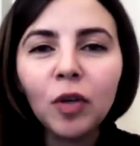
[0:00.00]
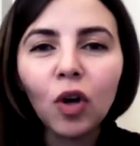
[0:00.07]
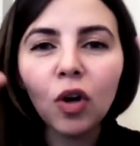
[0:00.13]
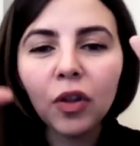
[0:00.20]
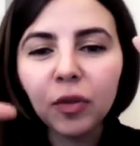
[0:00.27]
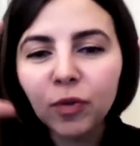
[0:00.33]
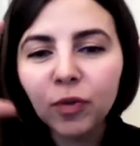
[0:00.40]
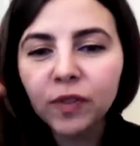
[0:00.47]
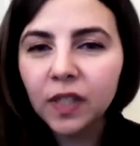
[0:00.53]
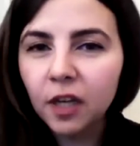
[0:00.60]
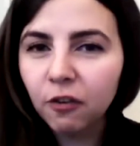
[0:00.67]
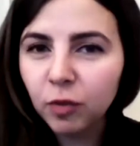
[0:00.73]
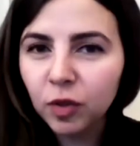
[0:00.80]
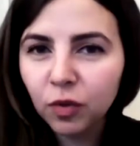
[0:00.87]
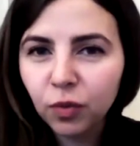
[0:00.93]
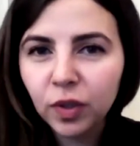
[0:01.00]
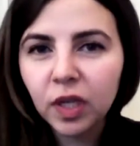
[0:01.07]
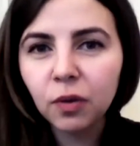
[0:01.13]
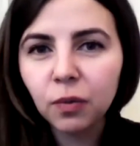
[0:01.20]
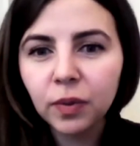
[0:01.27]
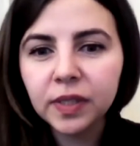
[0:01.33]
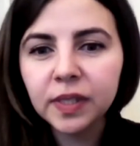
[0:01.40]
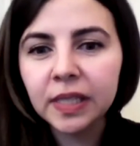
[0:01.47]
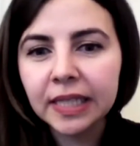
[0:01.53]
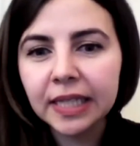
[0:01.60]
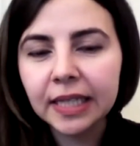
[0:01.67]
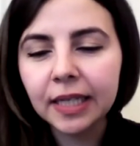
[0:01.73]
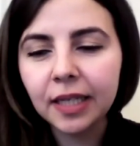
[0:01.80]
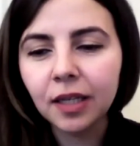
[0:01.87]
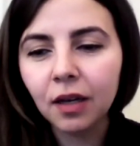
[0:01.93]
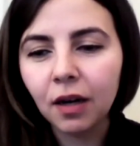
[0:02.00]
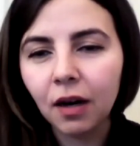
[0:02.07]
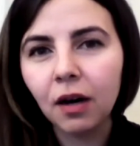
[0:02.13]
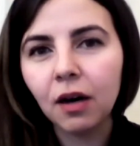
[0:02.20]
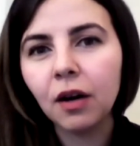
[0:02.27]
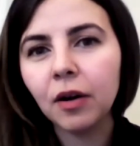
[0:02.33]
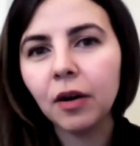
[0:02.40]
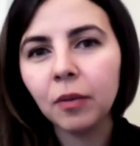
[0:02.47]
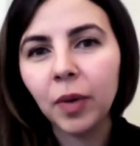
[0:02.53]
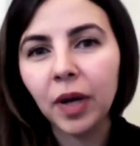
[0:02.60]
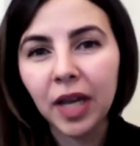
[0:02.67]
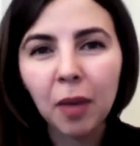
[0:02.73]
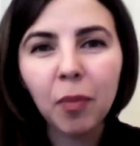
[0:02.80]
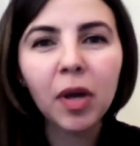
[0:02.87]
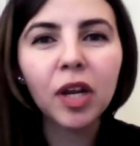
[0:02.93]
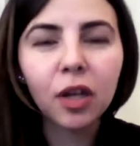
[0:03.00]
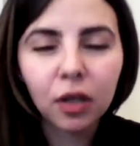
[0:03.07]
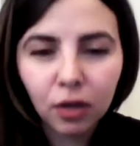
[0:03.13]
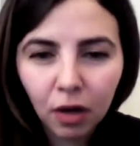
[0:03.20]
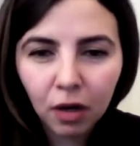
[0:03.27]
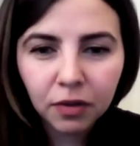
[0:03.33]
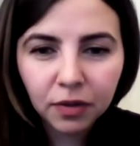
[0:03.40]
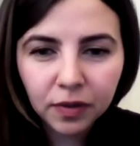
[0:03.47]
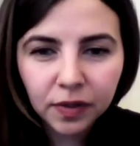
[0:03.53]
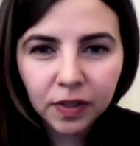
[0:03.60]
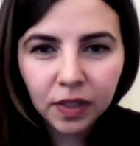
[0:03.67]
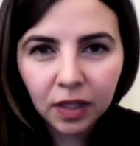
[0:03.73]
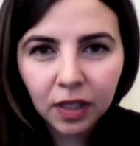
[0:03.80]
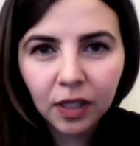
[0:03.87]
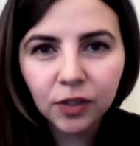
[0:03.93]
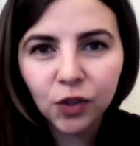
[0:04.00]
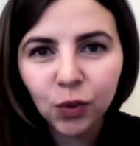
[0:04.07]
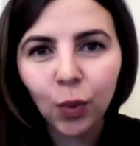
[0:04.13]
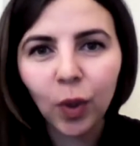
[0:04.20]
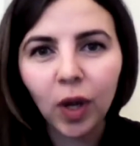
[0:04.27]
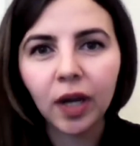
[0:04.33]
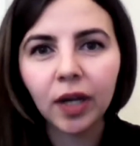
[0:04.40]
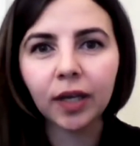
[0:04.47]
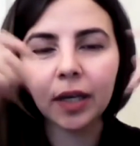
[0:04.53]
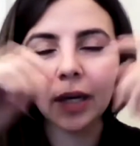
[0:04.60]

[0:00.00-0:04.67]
all the books that I've been reading recently are by American authors, and that's why